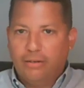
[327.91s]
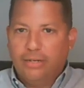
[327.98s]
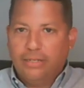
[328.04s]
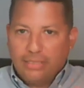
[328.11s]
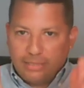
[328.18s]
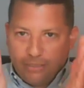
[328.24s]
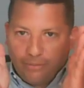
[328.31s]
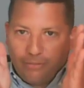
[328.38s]

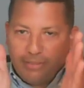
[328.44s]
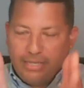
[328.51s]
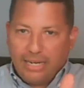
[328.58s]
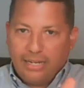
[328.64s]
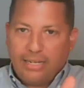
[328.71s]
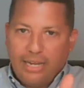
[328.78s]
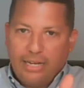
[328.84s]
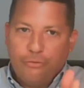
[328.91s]
It's
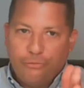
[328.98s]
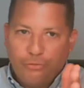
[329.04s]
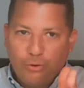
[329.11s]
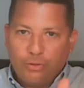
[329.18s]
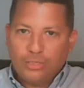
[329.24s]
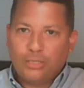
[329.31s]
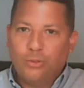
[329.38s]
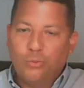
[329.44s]
dedicated
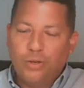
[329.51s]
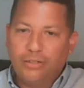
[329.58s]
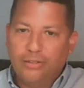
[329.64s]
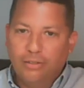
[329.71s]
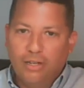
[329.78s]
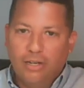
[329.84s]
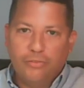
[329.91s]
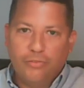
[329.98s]
focus to what you
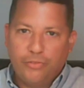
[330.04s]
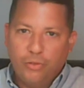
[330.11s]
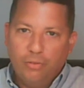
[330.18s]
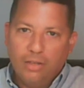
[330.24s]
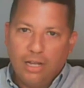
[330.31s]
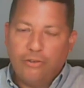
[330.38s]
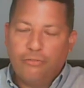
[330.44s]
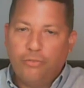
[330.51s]
love. If you
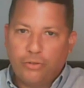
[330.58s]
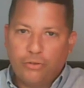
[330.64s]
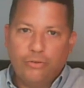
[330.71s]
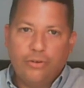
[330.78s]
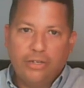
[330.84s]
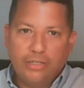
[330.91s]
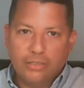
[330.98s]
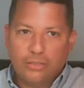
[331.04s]
love
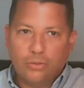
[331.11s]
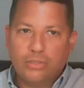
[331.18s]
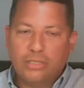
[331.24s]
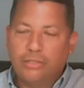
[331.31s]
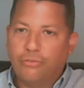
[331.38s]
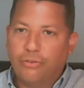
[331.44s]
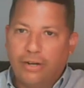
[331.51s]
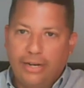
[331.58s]
recruiting and
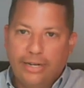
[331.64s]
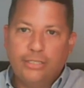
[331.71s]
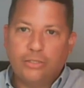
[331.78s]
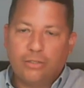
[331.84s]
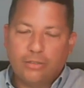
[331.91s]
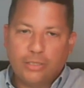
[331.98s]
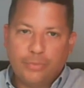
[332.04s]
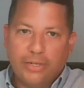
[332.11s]
sourcing for
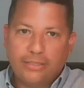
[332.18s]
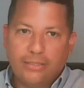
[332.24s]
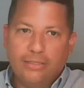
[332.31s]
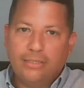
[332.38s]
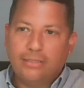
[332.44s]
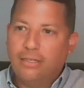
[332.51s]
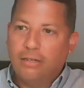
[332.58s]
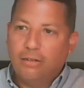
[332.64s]
HR specialists,